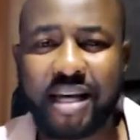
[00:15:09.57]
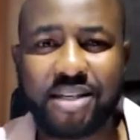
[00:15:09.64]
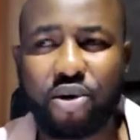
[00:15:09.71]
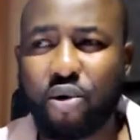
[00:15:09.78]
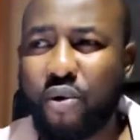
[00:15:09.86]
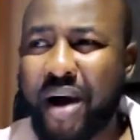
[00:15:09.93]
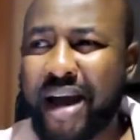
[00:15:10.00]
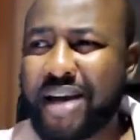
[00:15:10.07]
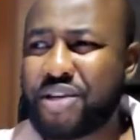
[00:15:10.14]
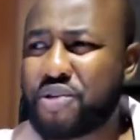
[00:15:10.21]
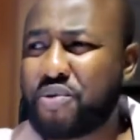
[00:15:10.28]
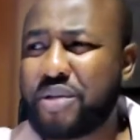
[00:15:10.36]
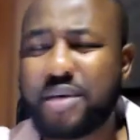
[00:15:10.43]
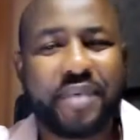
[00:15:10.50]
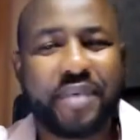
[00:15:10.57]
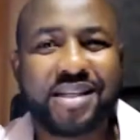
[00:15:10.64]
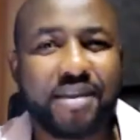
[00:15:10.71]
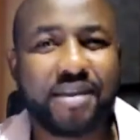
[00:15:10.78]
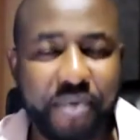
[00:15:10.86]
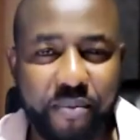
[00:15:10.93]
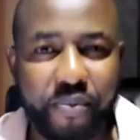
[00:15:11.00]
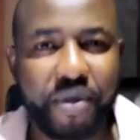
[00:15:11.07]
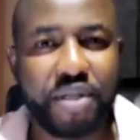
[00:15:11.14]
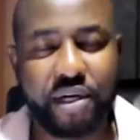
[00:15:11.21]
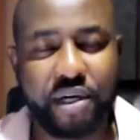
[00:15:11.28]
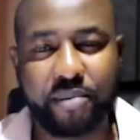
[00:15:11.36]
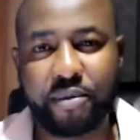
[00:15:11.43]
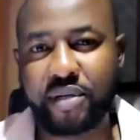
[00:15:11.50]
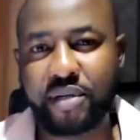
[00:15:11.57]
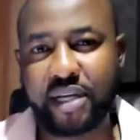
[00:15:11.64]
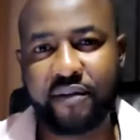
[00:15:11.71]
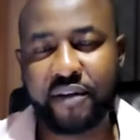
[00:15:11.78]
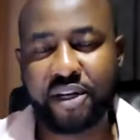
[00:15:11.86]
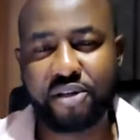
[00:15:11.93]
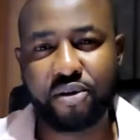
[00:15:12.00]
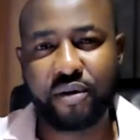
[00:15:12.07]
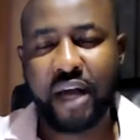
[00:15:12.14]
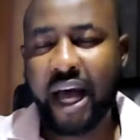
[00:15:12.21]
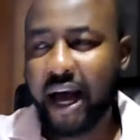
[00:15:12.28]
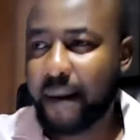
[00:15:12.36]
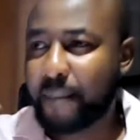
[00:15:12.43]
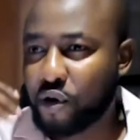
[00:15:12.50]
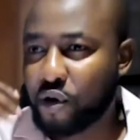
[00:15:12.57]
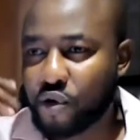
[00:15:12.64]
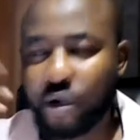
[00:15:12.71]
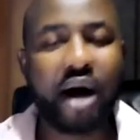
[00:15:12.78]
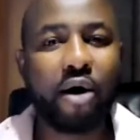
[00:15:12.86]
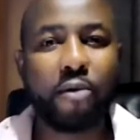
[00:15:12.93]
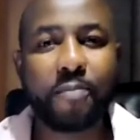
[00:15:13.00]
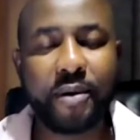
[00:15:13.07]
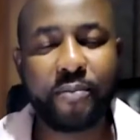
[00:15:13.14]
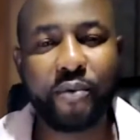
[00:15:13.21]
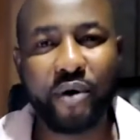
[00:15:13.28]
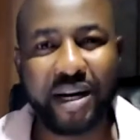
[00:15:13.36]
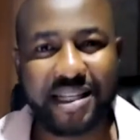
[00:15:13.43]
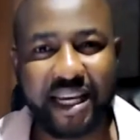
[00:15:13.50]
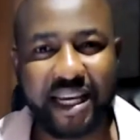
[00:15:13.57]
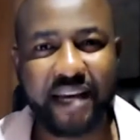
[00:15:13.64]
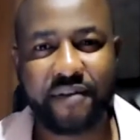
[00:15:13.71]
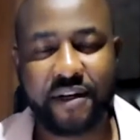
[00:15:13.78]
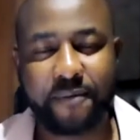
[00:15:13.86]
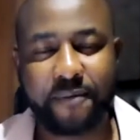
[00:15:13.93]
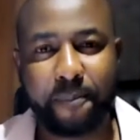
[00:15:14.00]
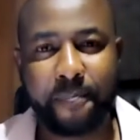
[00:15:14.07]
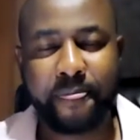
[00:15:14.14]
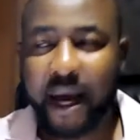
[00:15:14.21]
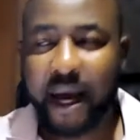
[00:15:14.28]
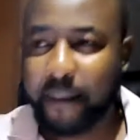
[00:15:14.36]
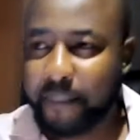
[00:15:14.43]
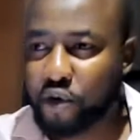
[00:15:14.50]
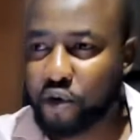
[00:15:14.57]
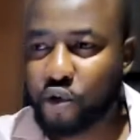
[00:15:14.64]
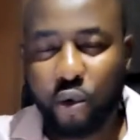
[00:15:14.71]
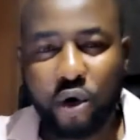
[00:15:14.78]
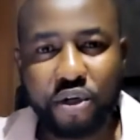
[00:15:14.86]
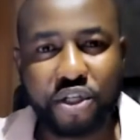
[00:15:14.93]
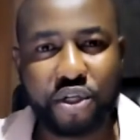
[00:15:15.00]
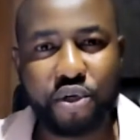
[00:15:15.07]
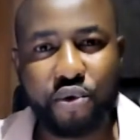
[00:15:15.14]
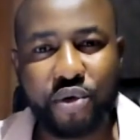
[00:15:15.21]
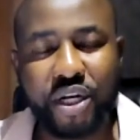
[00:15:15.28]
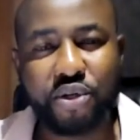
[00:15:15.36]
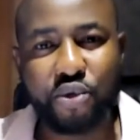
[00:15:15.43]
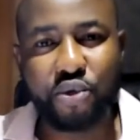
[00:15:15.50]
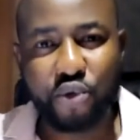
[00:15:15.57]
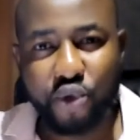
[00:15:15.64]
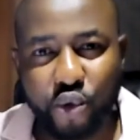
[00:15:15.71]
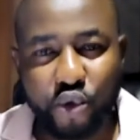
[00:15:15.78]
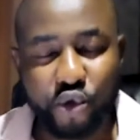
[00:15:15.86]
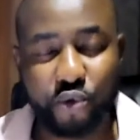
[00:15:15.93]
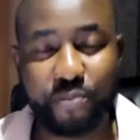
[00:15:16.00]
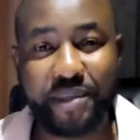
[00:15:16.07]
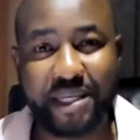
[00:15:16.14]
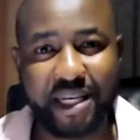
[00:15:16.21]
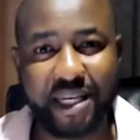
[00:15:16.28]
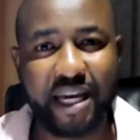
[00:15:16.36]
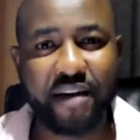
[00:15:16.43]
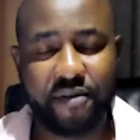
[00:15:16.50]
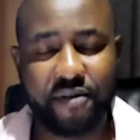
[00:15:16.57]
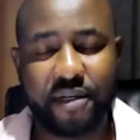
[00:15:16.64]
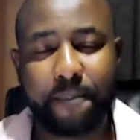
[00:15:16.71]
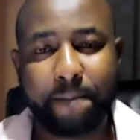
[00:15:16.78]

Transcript: So why should the pastor be preaching about salvation, about how people are saved, about what you need to do to be saved?